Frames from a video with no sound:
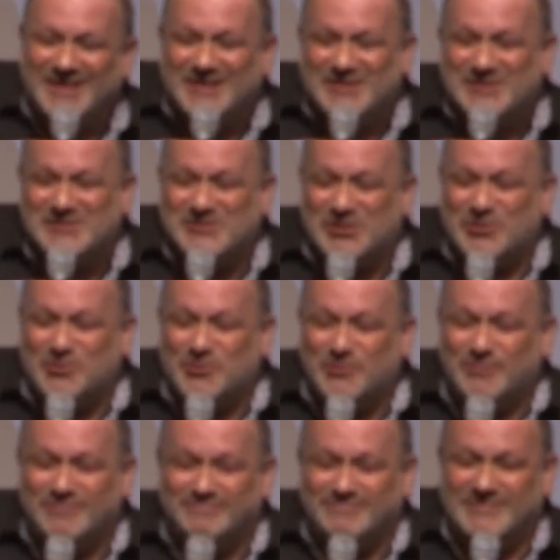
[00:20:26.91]

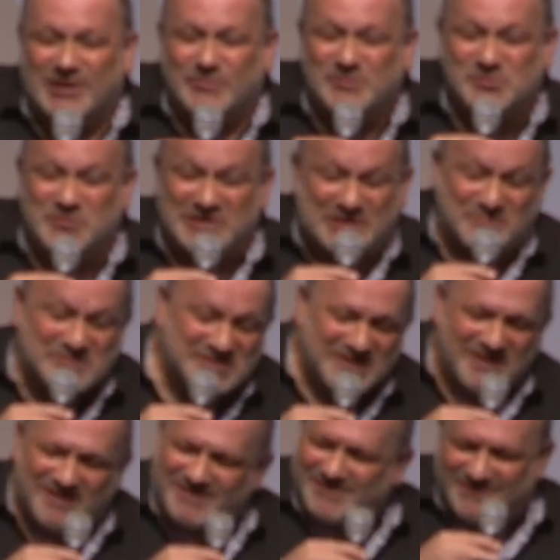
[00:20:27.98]
So I was really
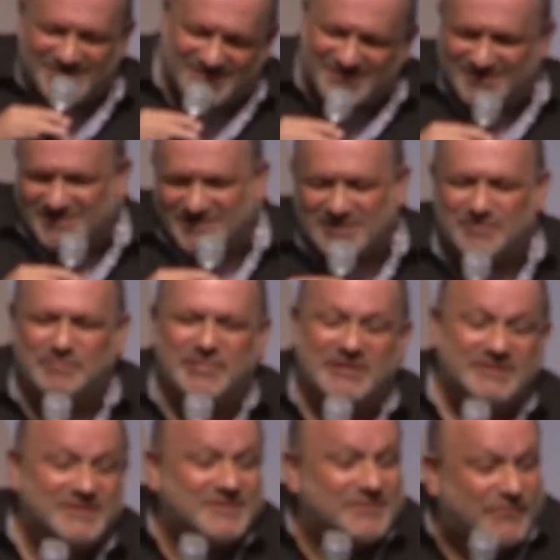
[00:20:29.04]
upset,
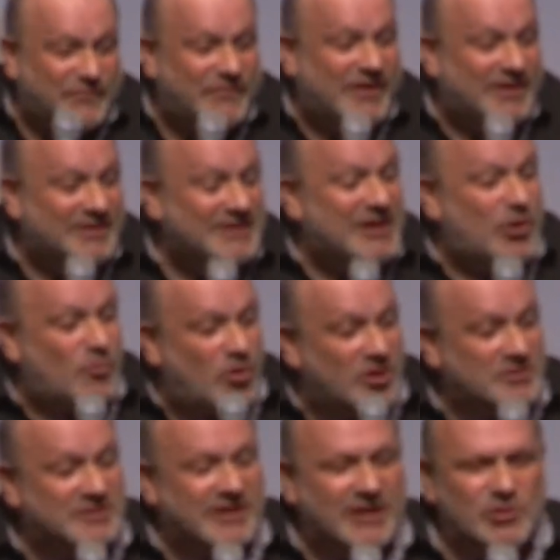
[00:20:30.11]
but finally I
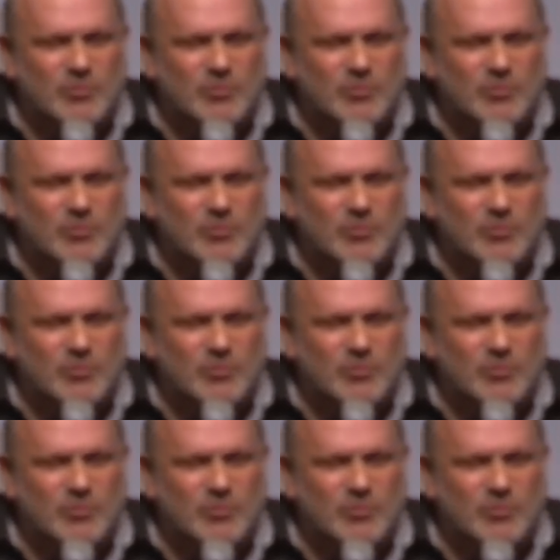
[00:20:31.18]
walked out.